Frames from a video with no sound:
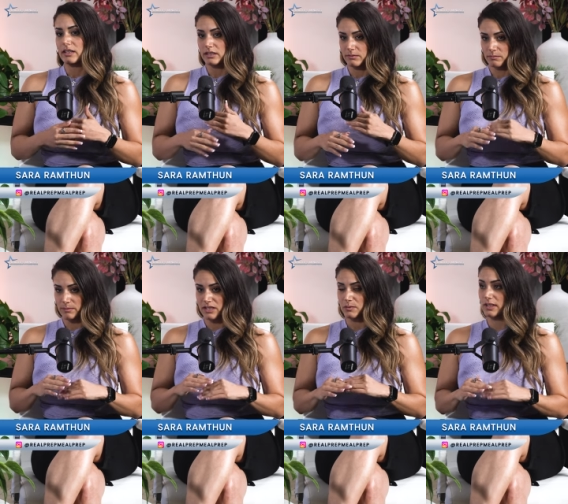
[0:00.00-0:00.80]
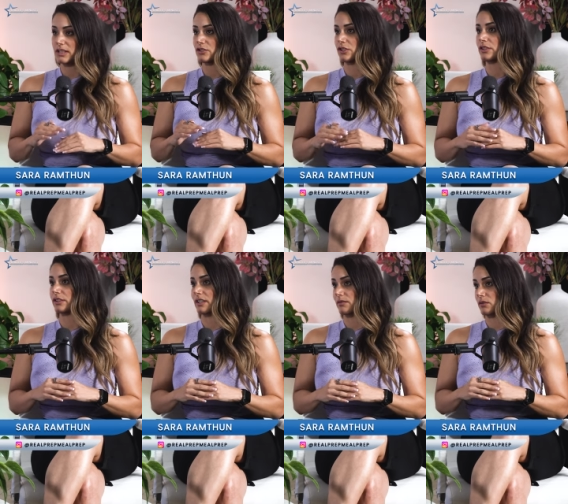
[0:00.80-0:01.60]
to mess with his
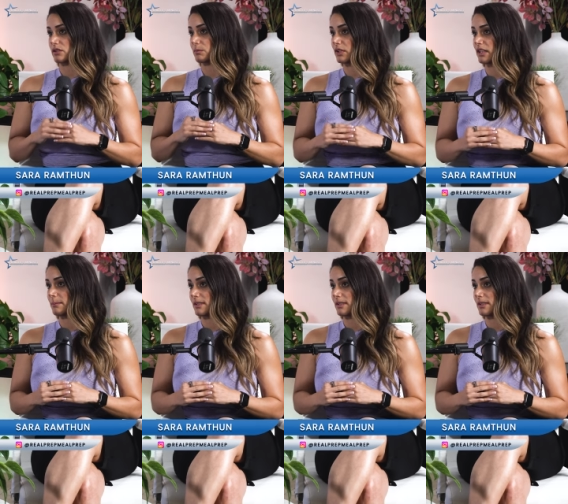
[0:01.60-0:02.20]
sugar levels and put him